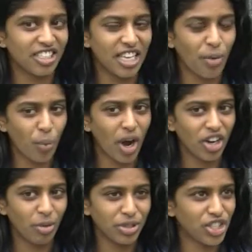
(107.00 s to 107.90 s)
is their one
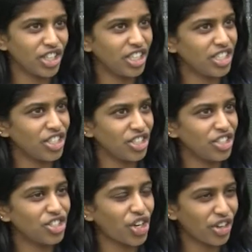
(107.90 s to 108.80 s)
opportunity
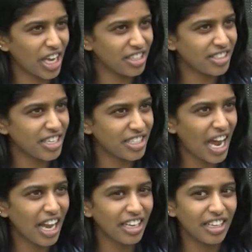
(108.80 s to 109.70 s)
to showcase their
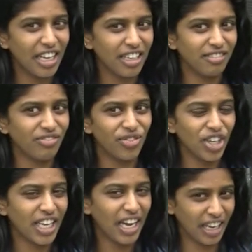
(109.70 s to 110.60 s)
talent and
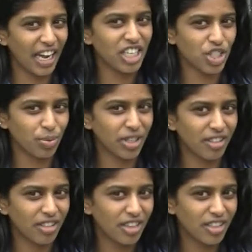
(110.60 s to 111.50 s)
really engage with
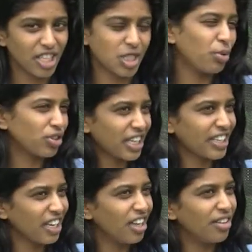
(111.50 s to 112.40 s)
the sport that
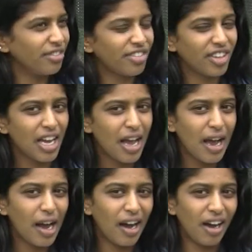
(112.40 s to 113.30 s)
they love.
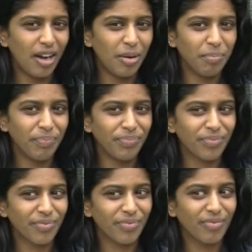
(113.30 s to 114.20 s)
And
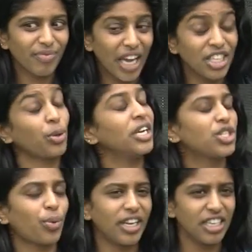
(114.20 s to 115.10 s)

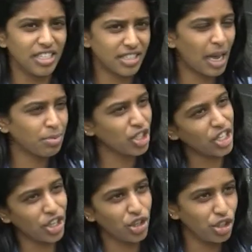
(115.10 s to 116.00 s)
2020 is
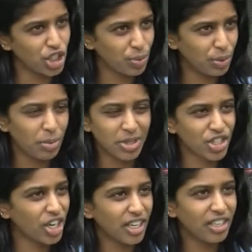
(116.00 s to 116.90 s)
absolutely huge with women's
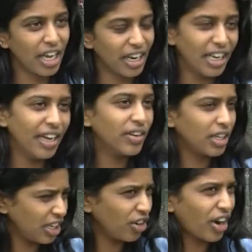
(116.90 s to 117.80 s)
cricket. Even
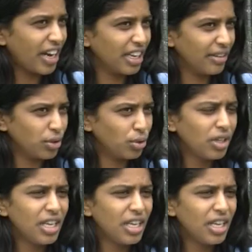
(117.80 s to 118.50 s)
in grade level,